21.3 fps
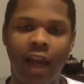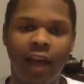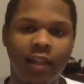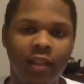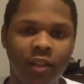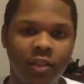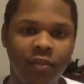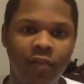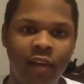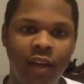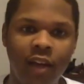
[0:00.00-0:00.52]
Like
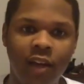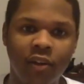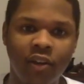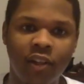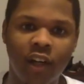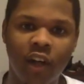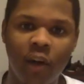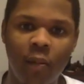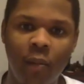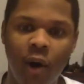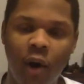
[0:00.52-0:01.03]
this video,
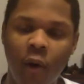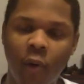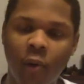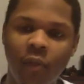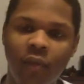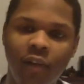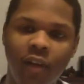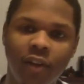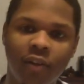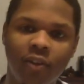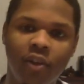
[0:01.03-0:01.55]
check out my older
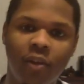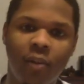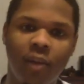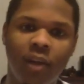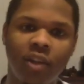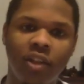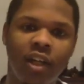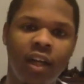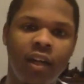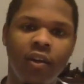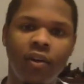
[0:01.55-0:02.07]
videos on my
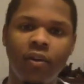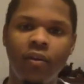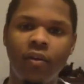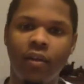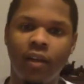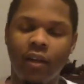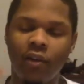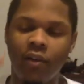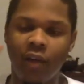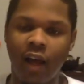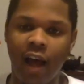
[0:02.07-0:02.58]
channel.
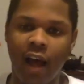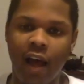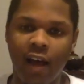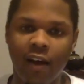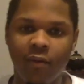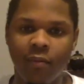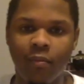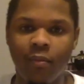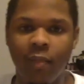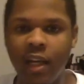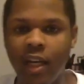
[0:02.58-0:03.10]
I
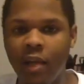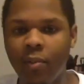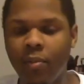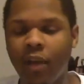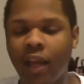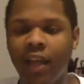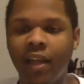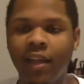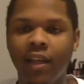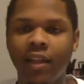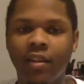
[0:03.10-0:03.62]
have many
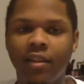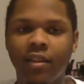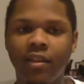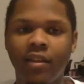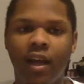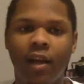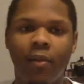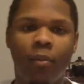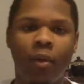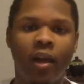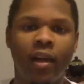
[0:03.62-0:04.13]

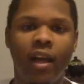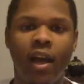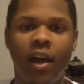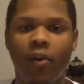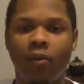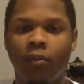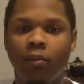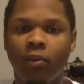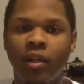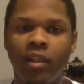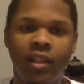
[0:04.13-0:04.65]
playlists. I break
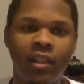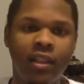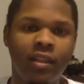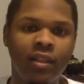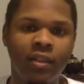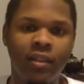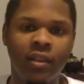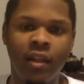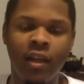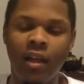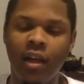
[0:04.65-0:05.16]
down
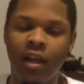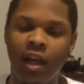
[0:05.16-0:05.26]
rookies.